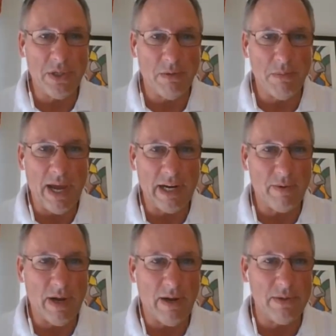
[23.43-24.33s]
your
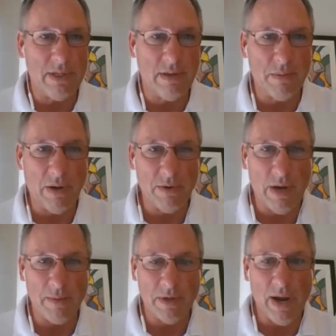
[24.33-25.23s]
background and about
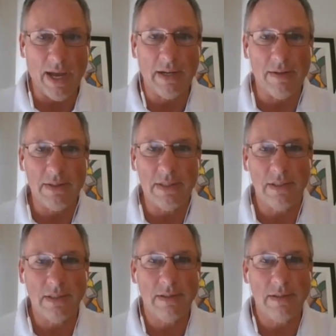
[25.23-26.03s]
Rapid Radicals.